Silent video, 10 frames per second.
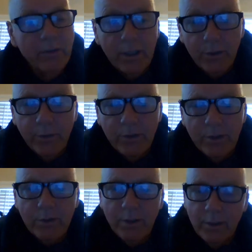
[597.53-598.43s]
John three
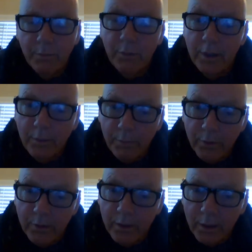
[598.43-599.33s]
sixteen, pretty
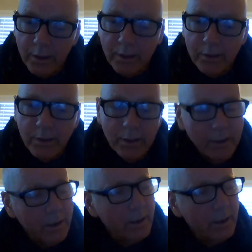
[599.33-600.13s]
important, guys. You hear that a